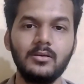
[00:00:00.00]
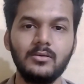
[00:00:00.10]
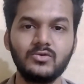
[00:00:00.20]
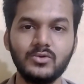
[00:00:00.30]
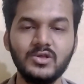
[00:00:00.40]

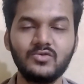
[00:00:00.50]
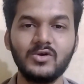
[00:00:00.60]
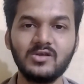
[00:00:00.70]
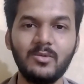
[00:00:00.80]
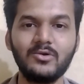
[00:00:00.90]
So this
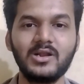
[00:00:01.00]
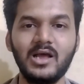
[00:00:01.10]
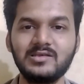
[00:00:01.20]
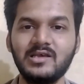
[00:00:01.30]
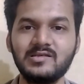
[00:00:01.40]
was about
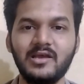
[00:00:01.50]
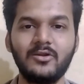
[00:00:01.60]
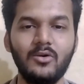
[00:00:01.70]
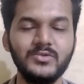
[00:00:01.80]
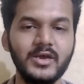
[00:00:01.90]
classes and
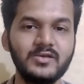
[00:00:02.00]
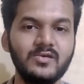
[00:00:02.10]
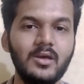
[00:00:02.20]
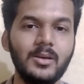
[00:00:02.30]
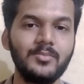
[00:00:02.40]
objects,